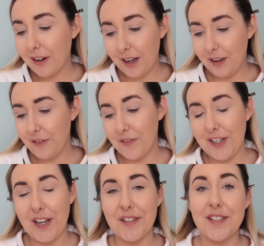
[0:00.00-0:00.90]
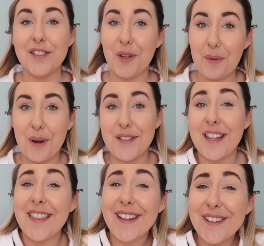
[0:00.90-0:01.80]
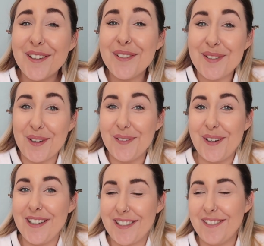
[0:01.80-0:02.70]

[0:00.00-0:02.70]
I love your videos so much. Thank you so much.